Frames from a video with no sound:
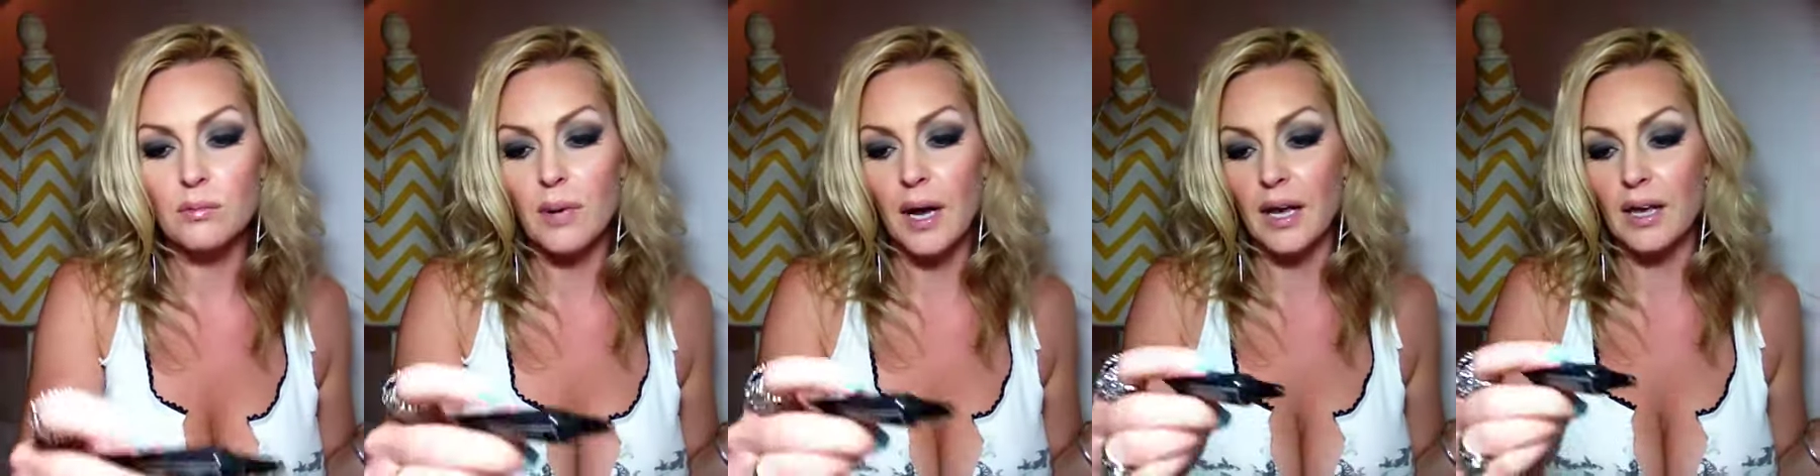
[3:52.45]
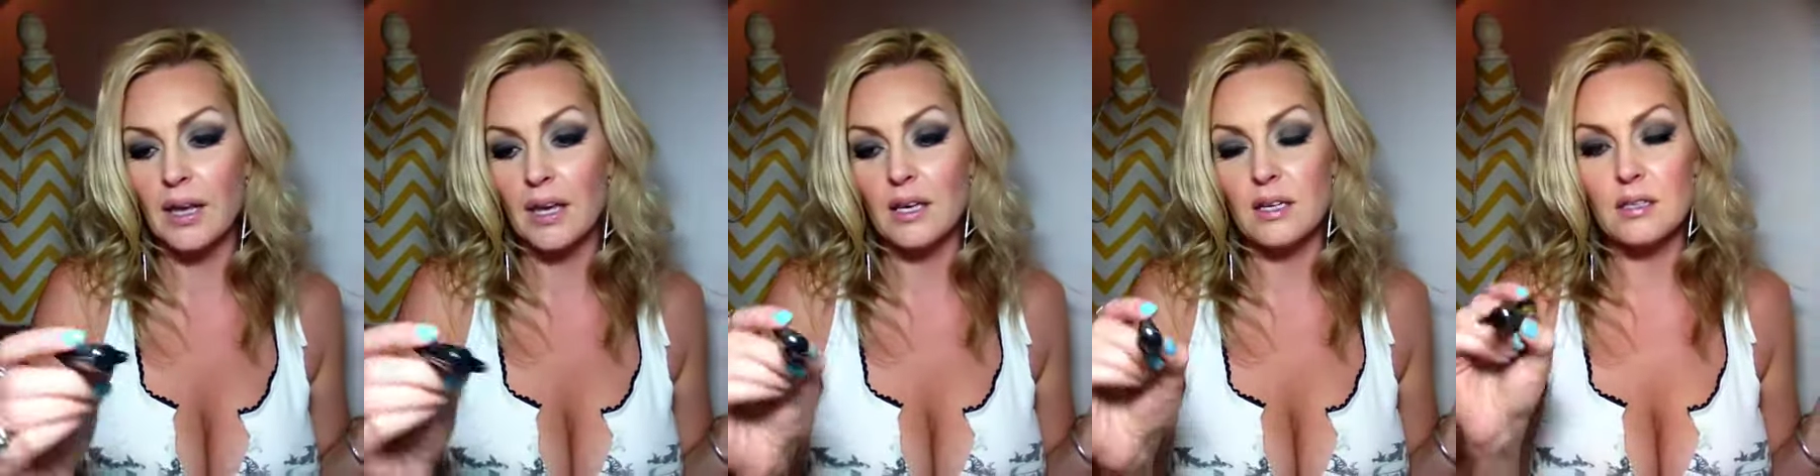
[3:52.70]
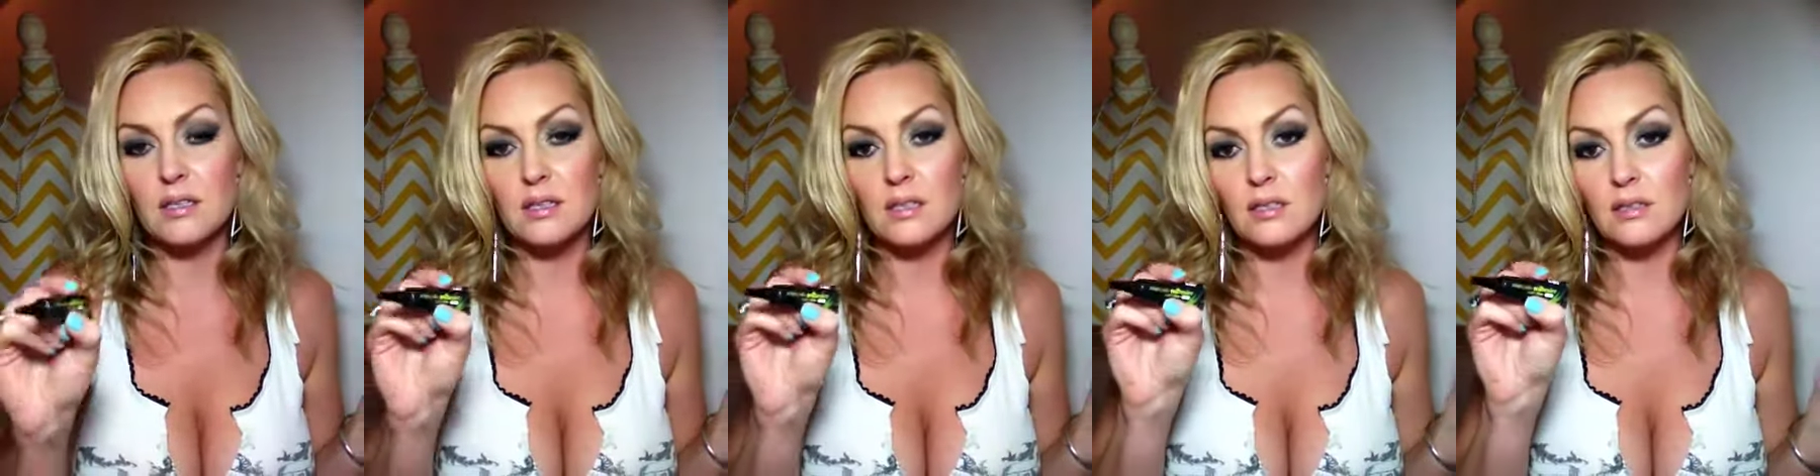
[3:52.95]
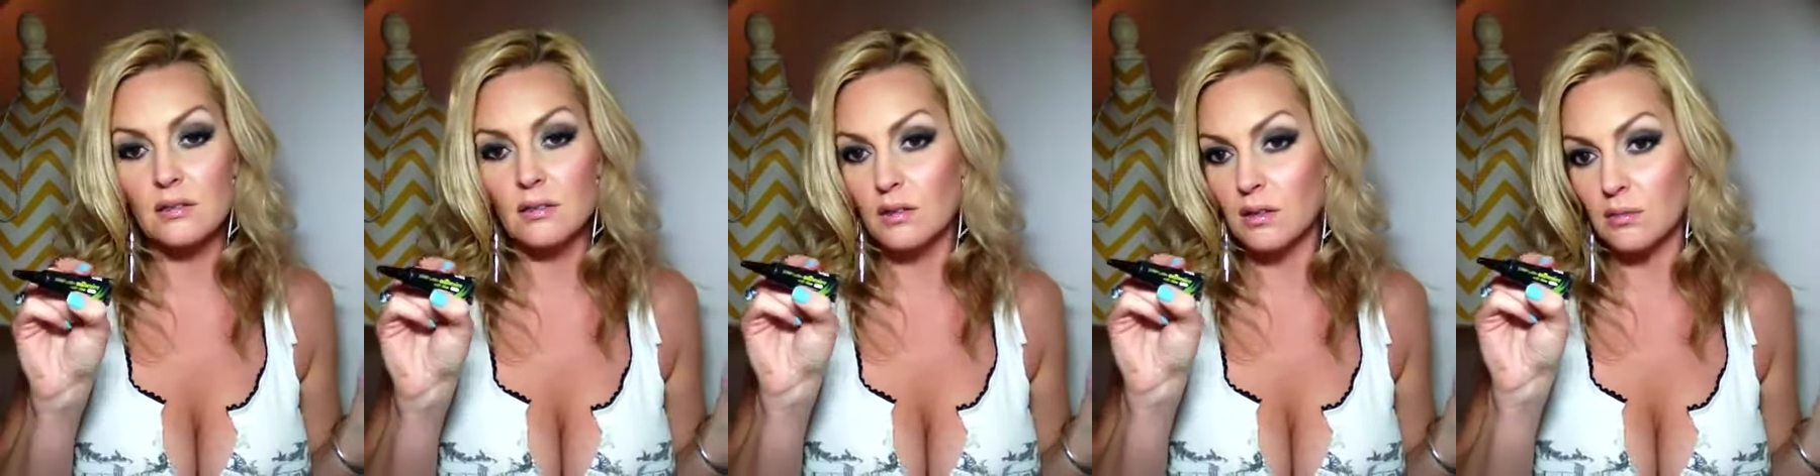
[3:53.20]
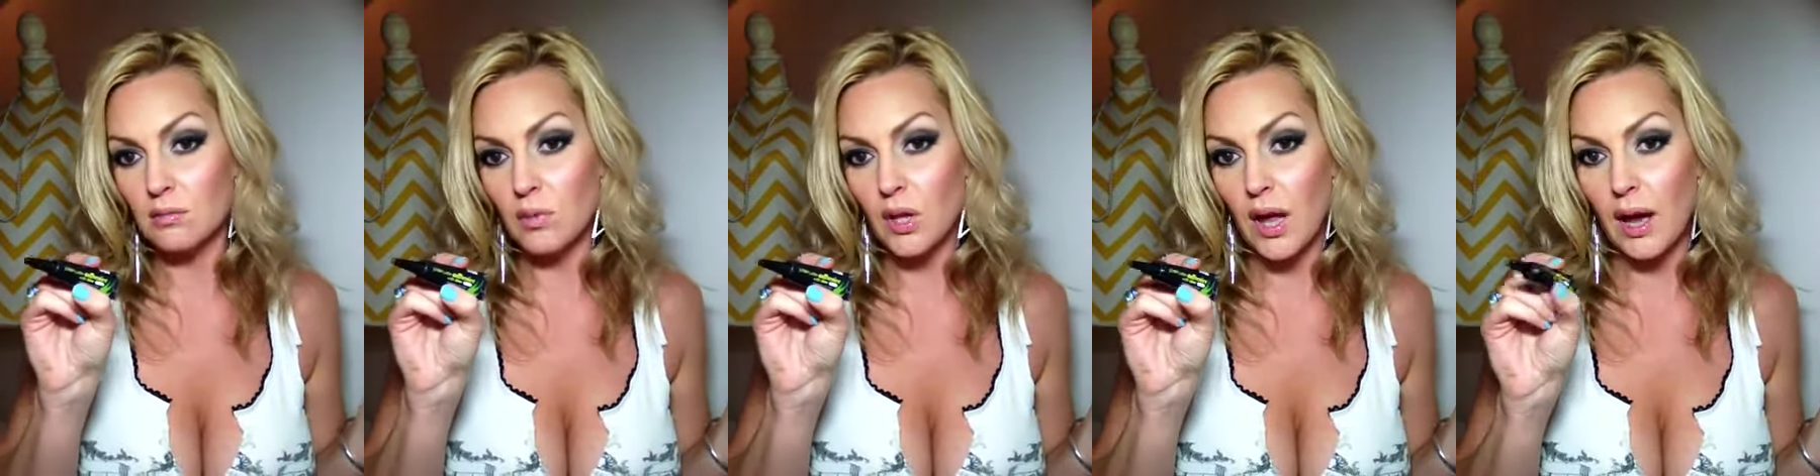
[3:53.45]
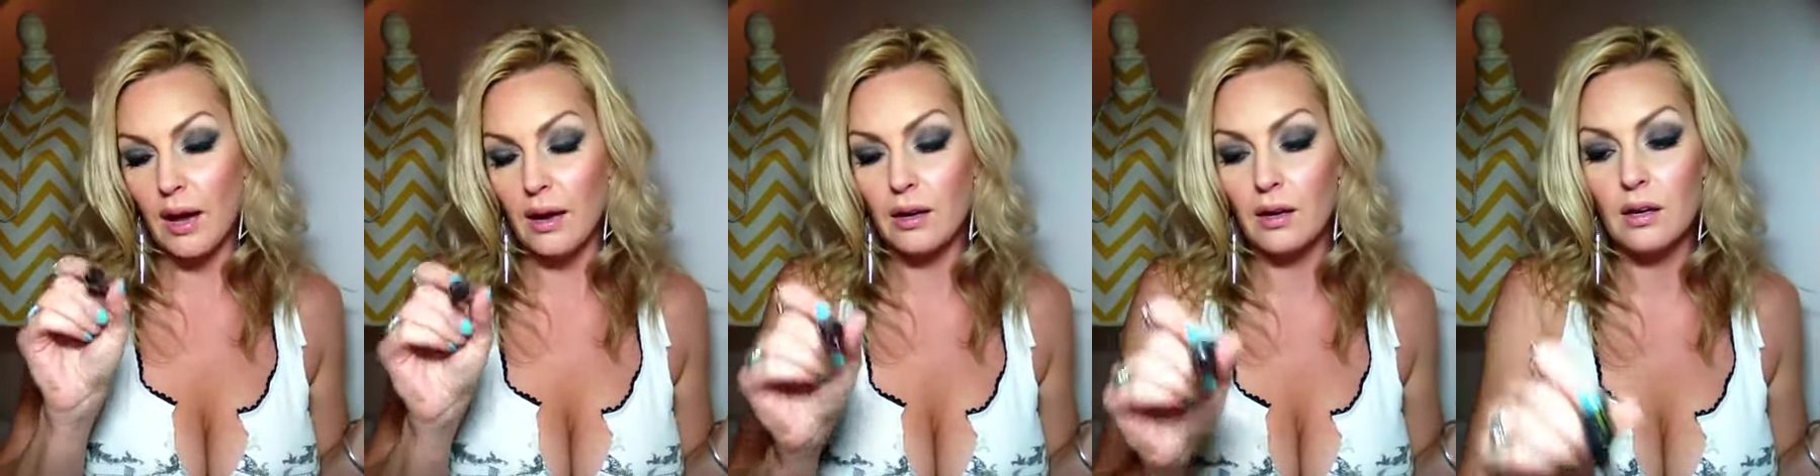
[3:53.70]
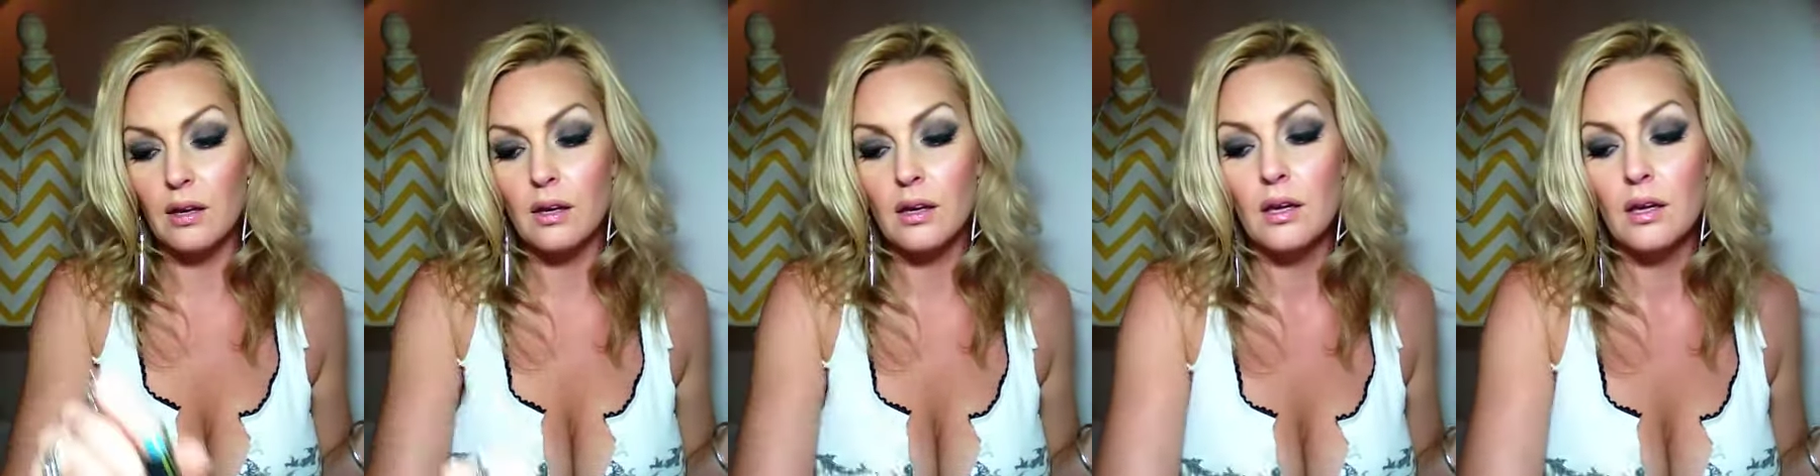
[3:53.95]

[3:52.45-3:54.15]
by Kiss in black,